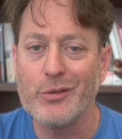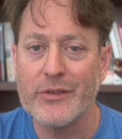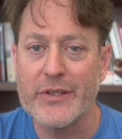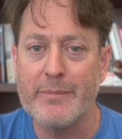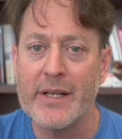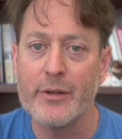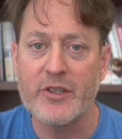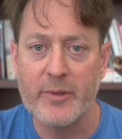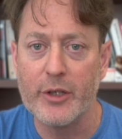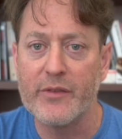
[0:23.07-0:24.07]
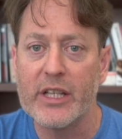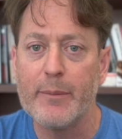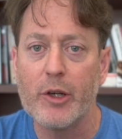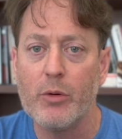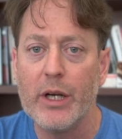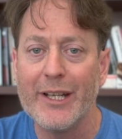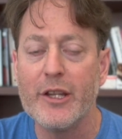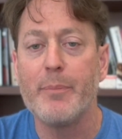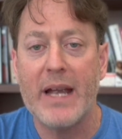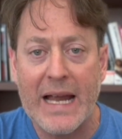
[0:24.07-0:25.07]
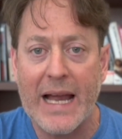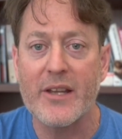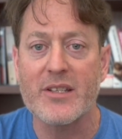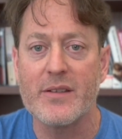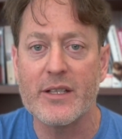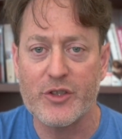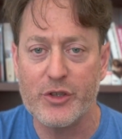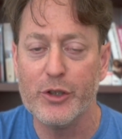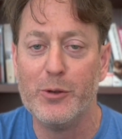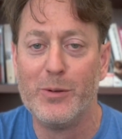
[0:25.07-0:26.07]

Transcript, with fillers: I don't think many are smart enough to keep it quiet. In the past, that's true.